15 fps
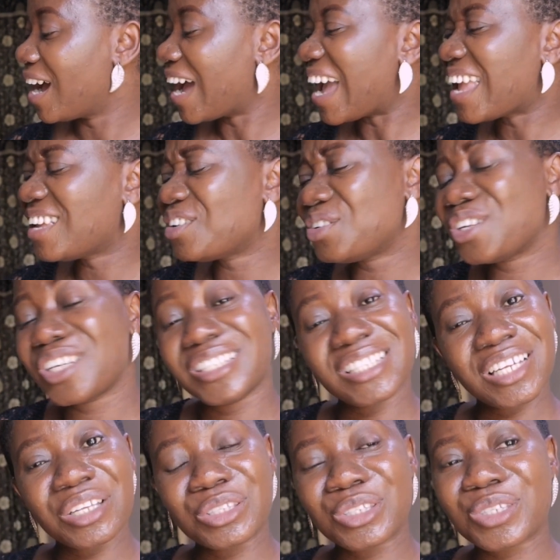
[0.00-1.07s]
I ah, you, you're
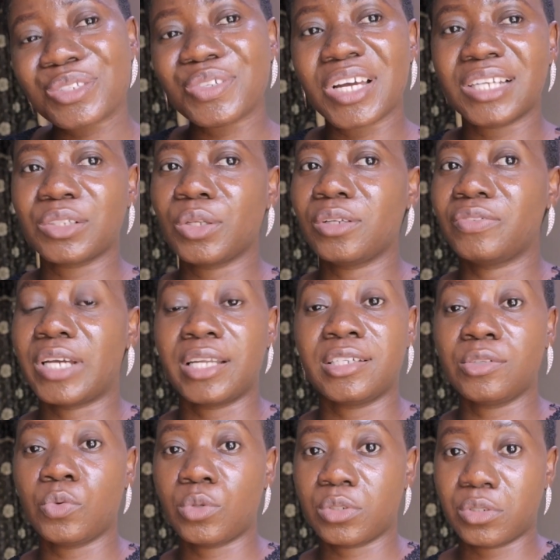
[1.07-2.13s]
gentle, and all of I
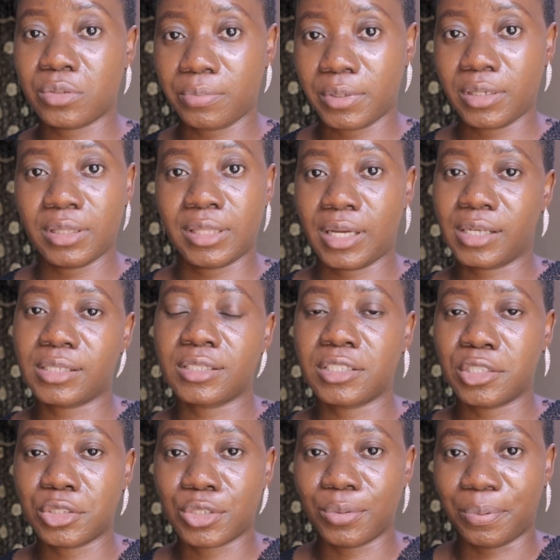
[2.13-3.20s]
didn't want to be that
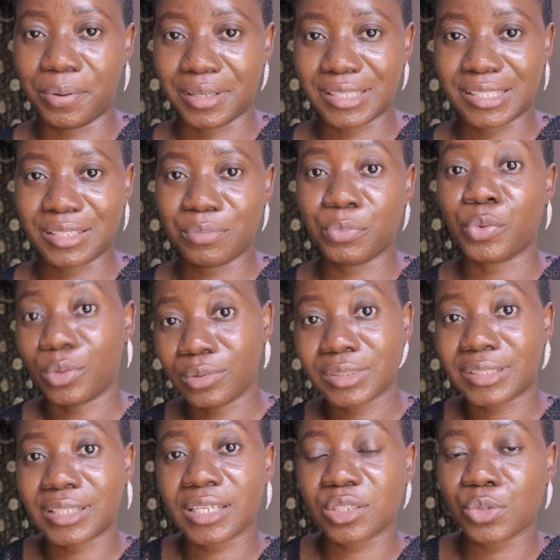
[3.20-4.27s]
gentle person, but
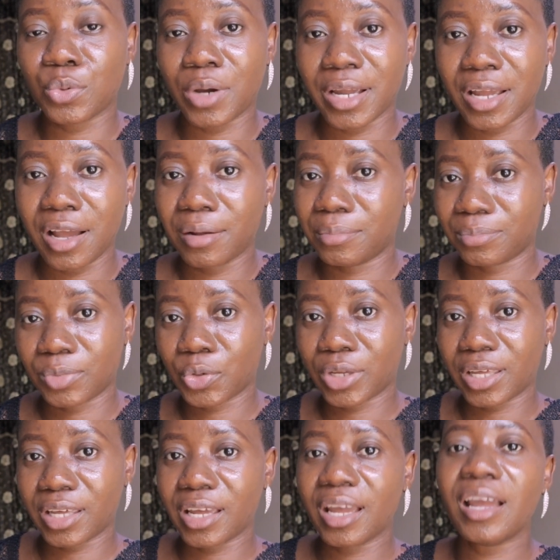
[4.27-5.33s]
that's who I am,
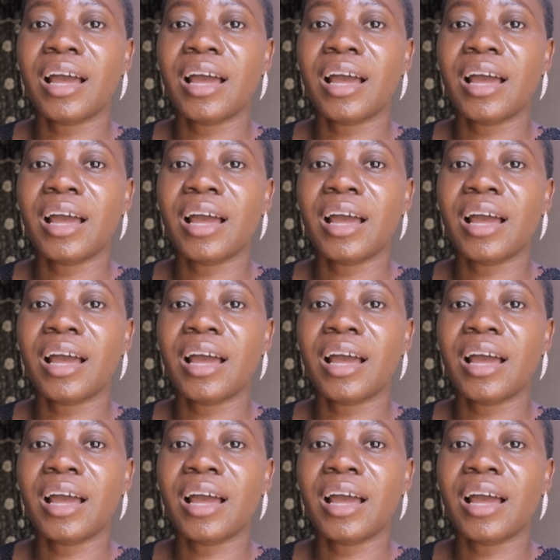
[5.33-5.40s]
okay?